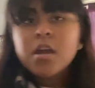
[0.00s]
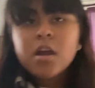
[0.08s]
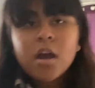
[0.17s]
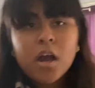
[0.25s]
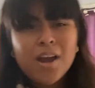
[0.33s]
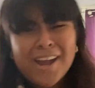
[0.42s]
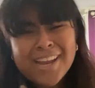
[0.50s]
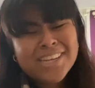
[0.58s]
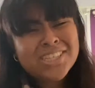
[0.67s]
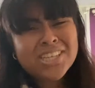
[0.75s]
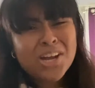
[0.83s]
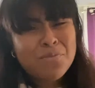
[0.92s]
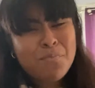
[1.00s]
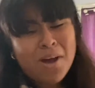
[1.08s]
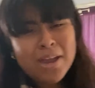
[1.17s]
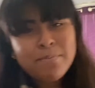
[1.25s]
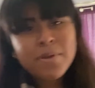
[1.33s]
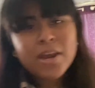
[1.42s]
I actually got
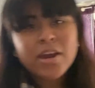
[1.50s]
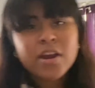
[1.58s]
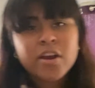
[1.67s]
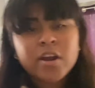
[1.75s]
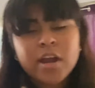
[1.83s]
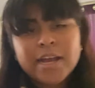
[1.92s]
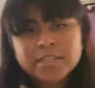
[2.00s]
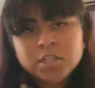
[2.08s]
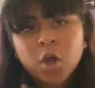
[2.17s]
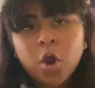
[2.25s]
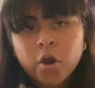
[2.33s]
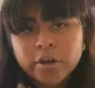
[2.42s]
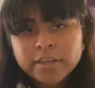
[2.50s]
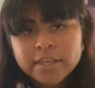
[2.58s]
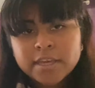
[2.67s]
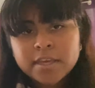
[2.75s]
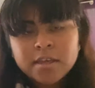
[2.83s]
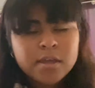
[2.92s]
my pair at
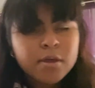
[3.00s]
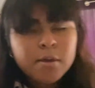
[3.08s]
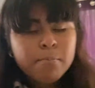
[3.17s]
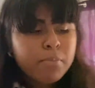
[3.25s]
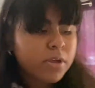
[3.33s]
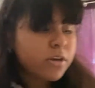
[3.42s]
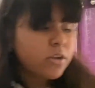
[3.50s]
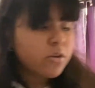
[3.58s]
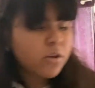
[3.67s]
Target, but you could